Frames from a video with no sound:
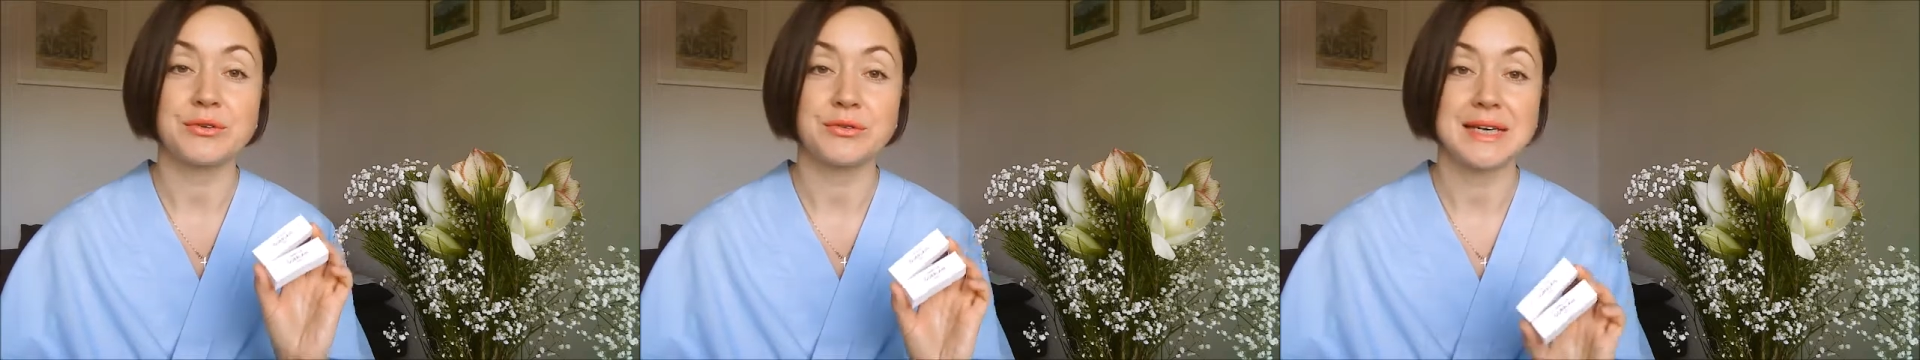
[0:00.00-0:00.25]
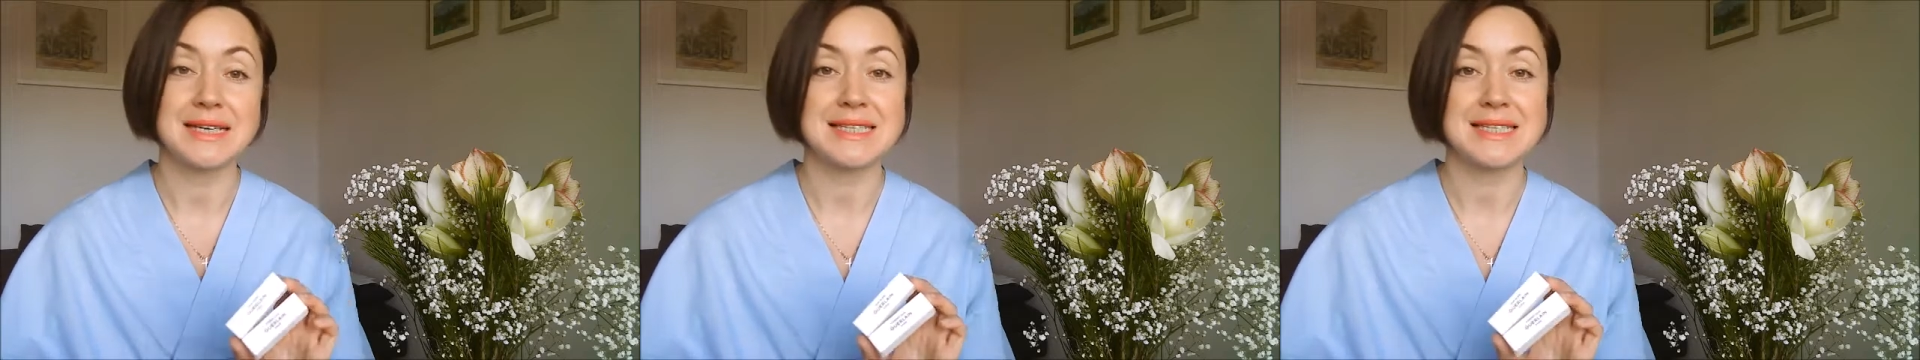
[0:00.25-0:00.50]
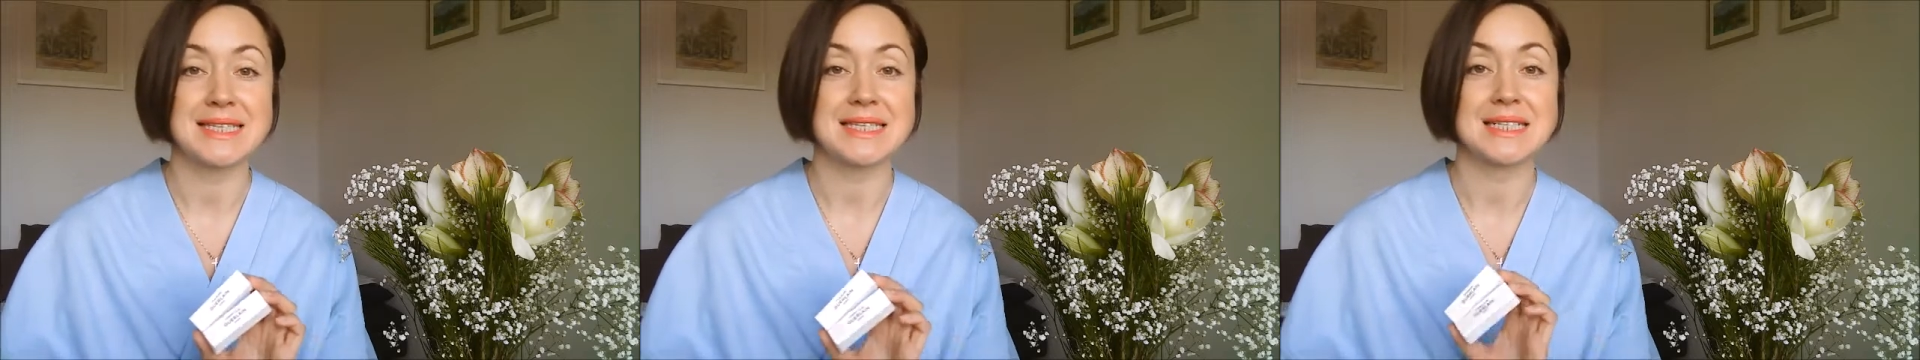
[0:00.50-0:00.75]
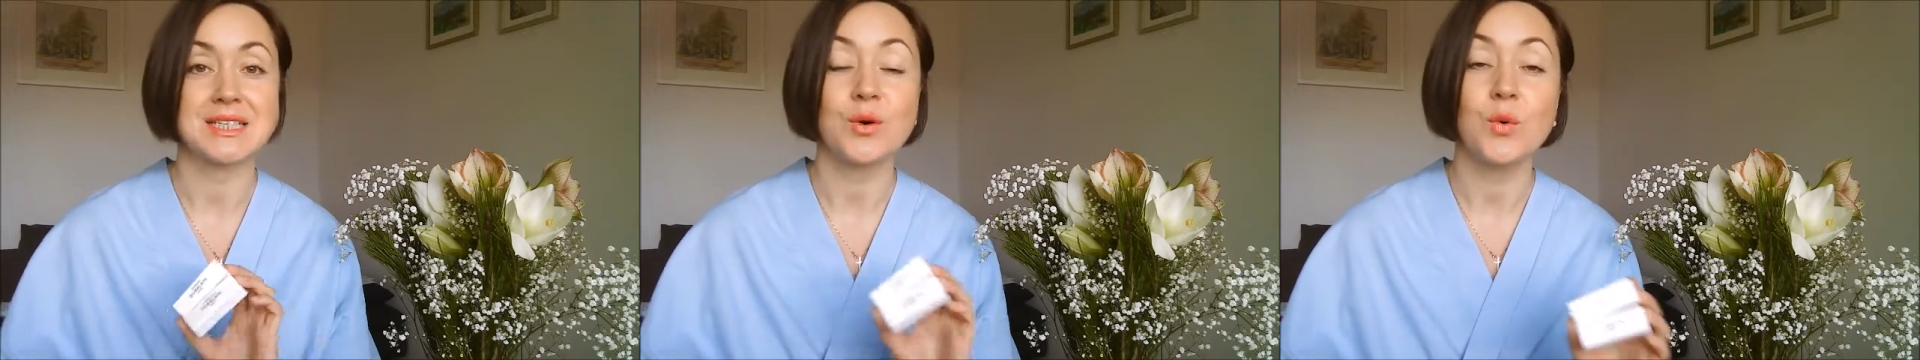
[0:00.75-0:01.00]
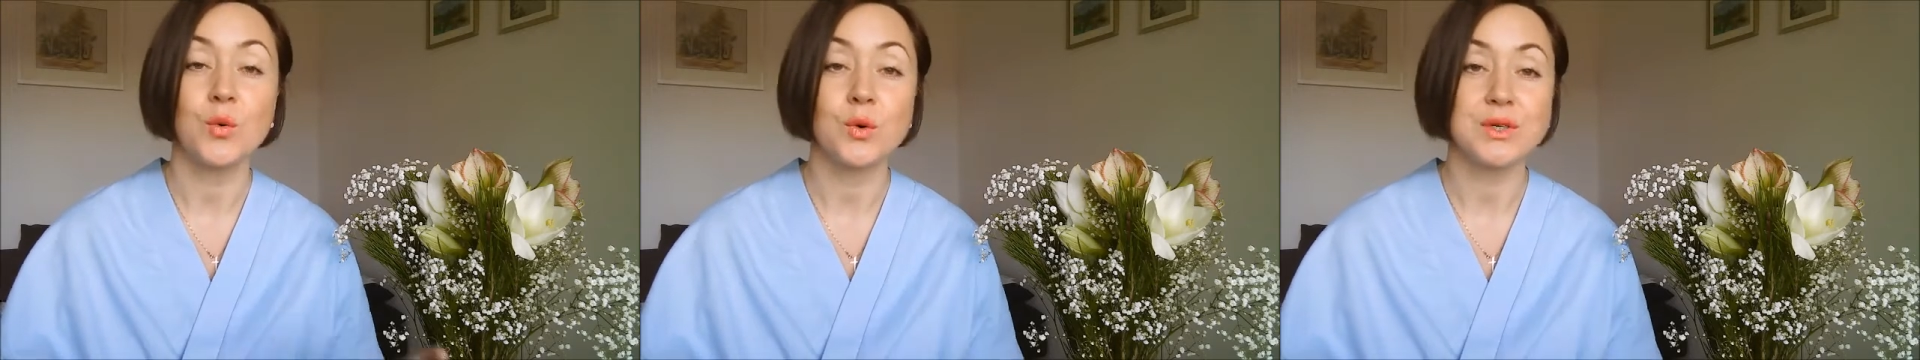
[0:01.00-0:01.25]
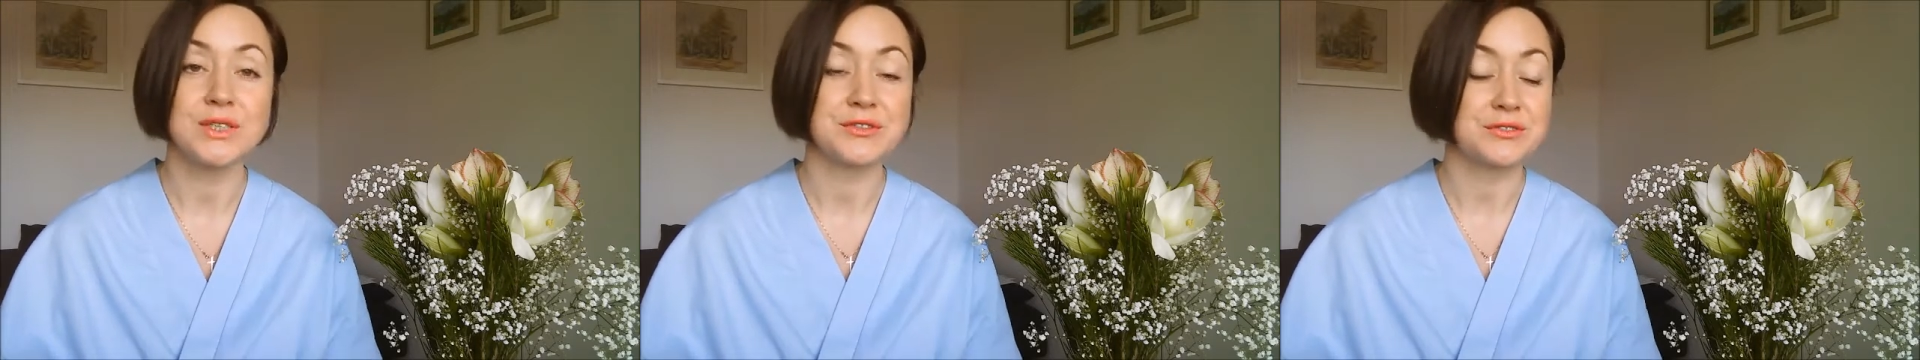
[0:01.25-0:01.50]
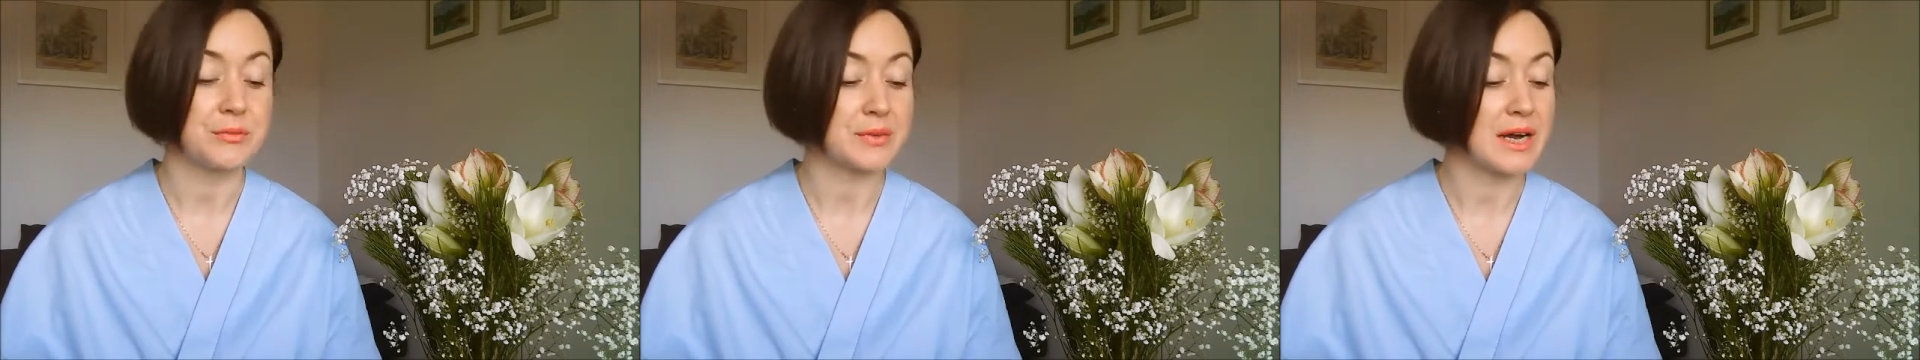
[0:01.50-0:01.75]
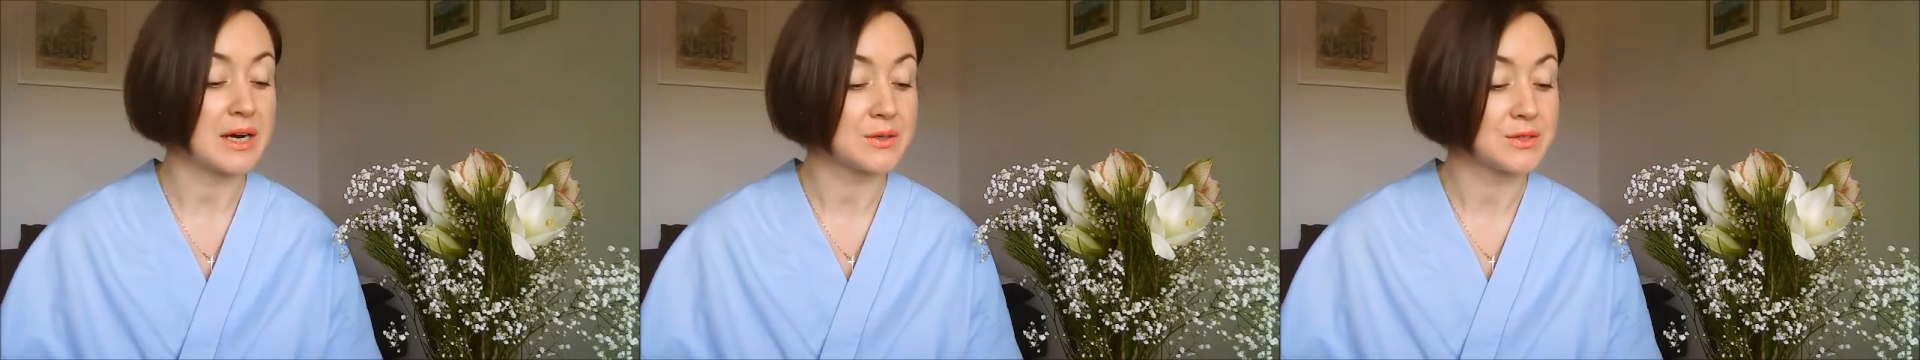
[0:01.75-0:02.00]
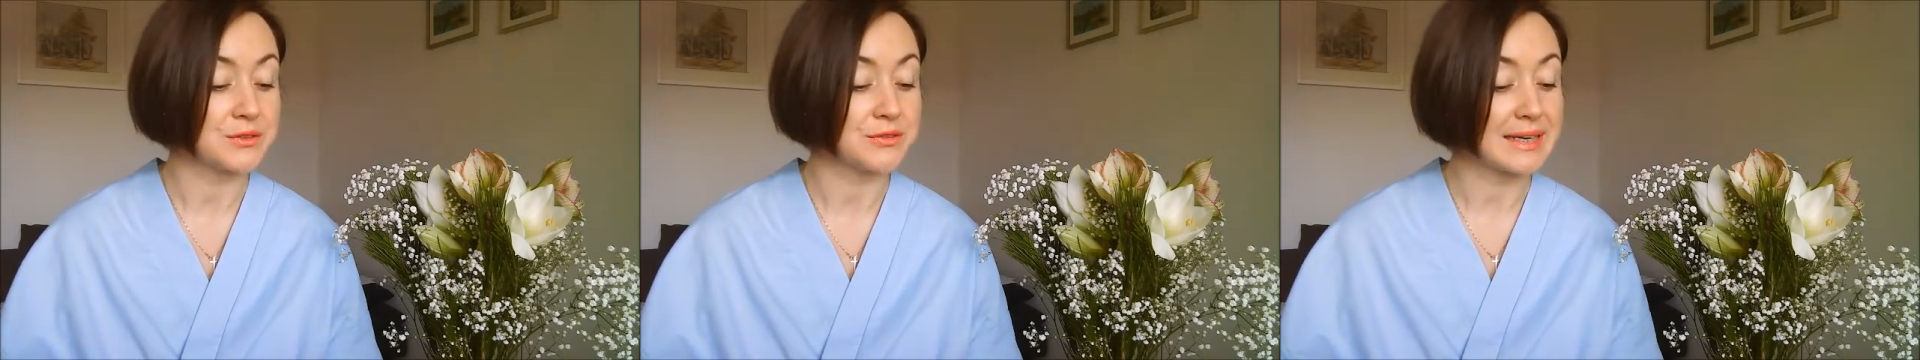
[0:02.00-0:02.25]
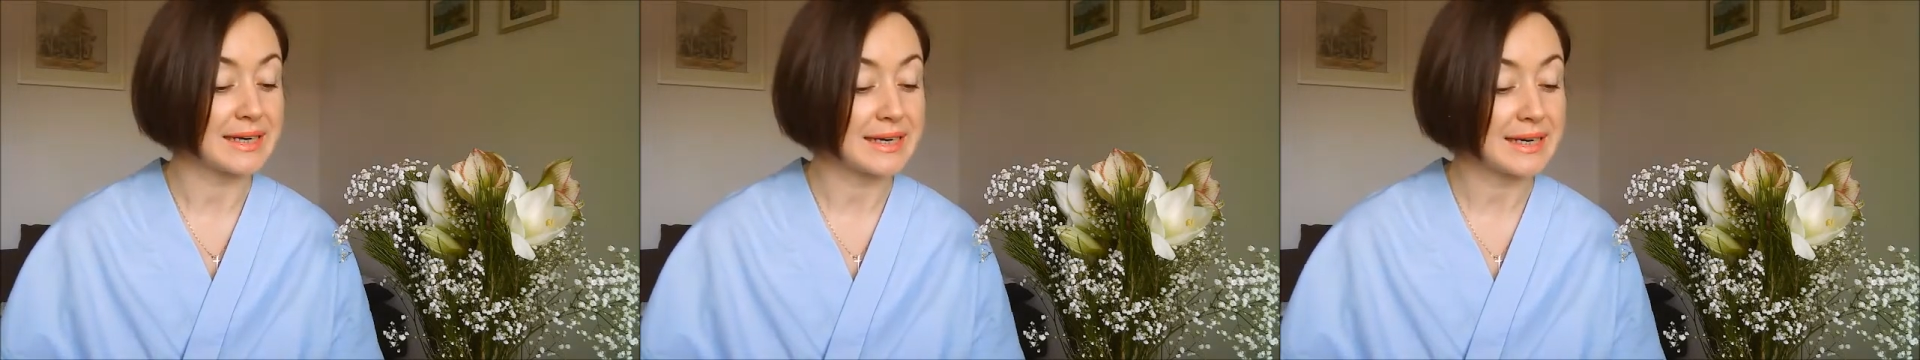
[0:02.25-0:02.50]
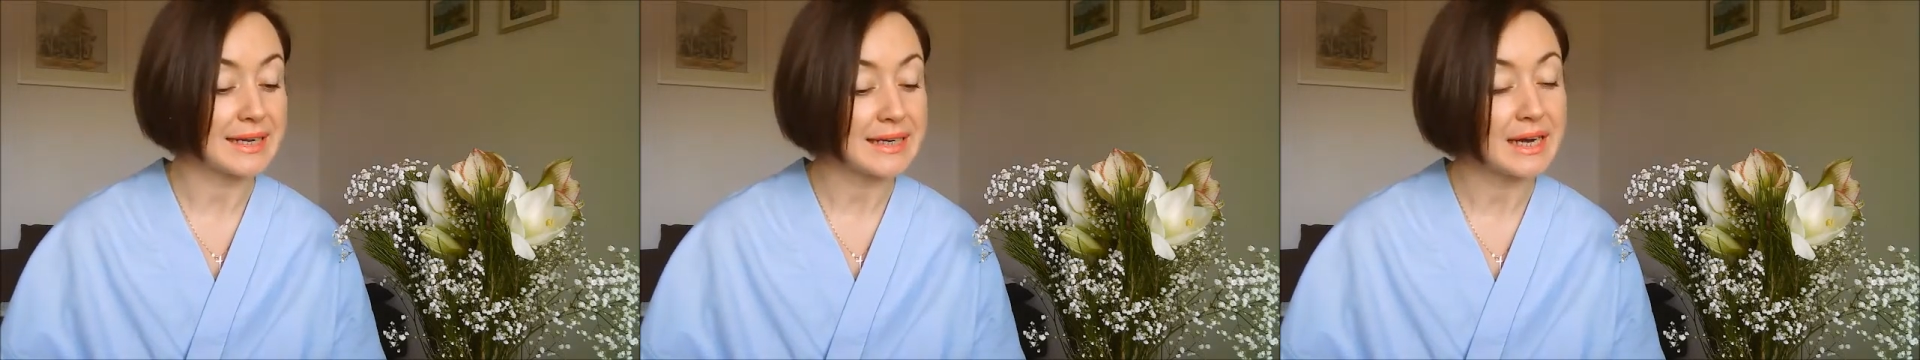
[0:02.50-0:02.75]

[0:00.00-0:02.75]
recent order from the house of Guerlain.